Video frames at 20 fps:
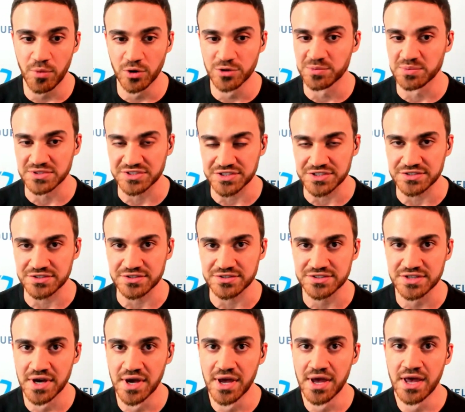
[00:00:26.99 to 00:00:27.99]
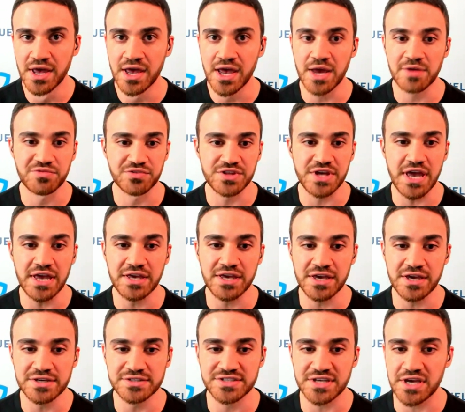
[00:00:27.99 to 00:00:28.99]
multiple seasons. And for the
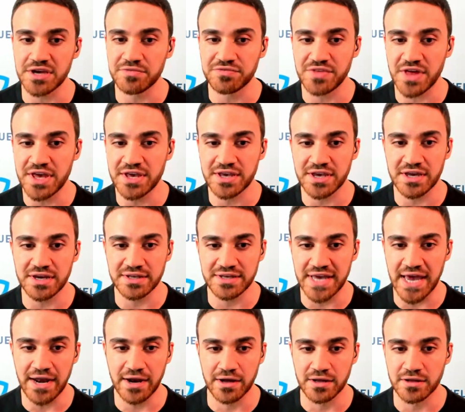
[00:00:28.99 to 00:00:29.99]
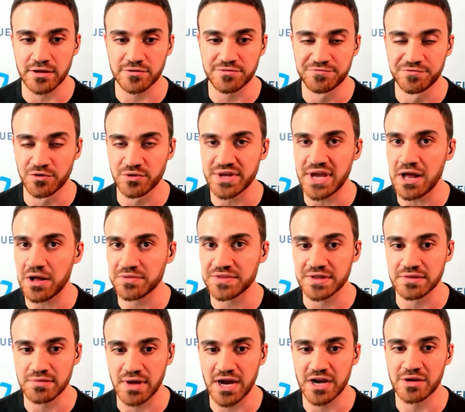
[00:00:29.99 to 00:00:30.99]
Yankees, if they can get a fully
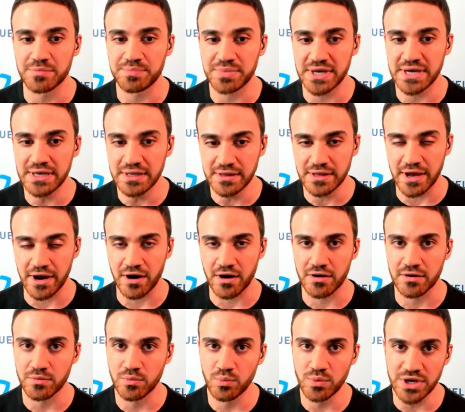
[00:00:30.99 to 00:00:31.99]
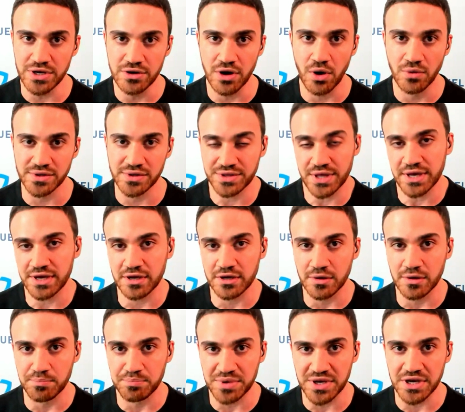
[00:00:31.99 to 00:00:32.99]
healthy lineup in there, we know that they can
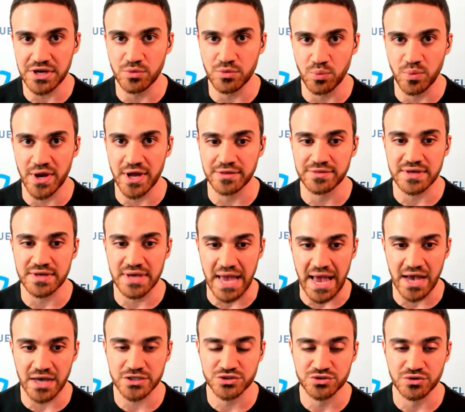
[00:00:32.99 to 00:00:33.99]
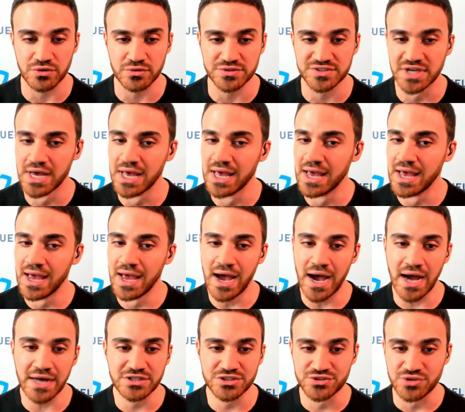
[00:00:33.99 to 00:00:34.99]
compete with the Astros.
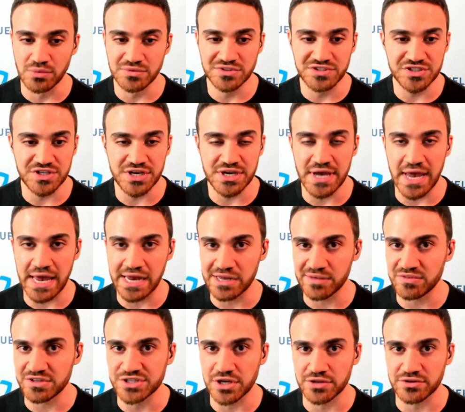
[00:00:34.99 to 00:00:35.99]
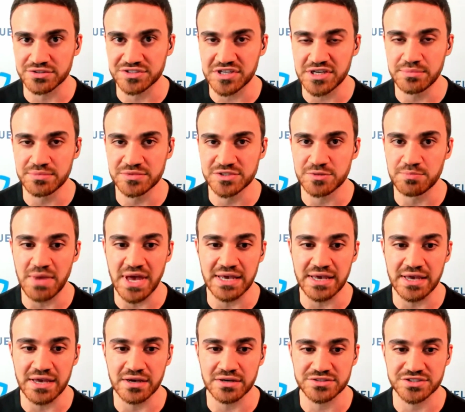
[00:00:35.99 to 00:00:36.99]
I just don't see any of these other teams
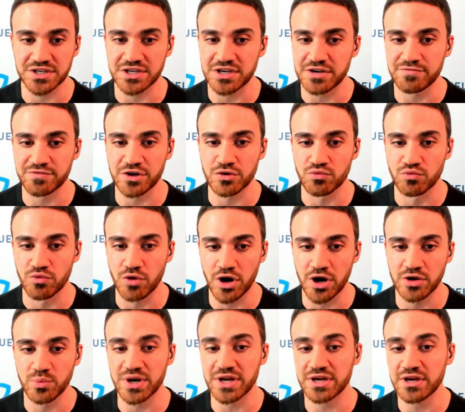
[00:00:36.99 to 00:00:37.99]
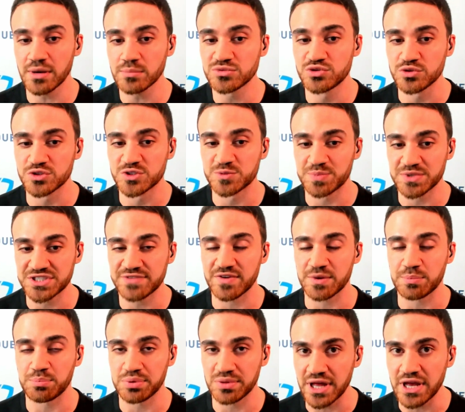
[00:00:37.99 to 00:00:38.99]
making a significant run. When it comes to
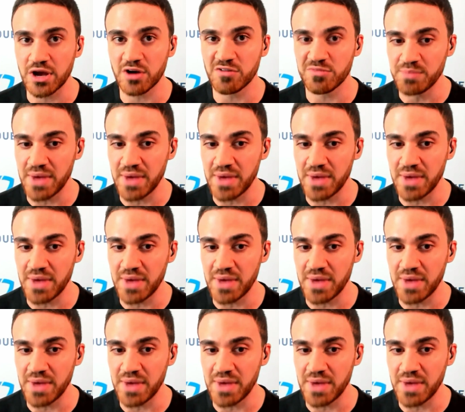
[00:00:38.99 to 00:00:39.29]
specific playoff